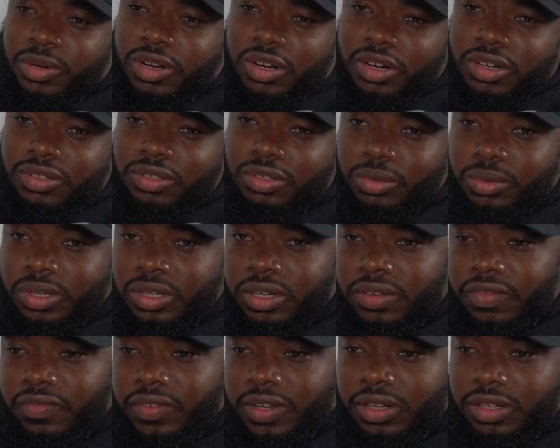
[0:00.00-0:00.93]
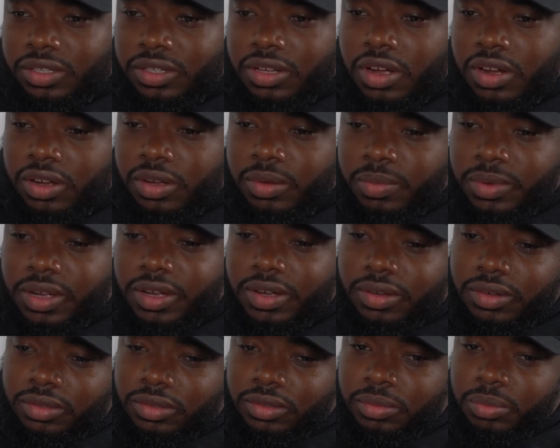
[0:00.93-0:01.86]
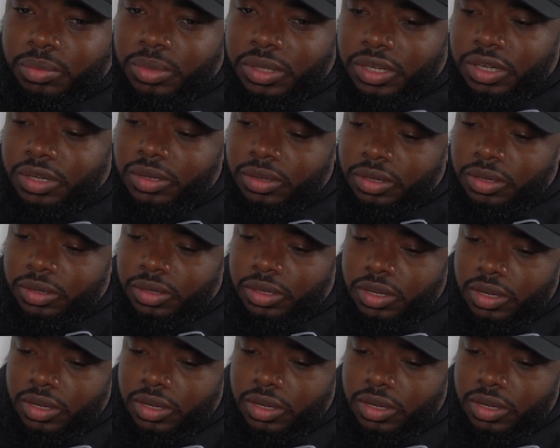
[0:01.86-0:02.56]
brought up Serena and Venus. Talk about being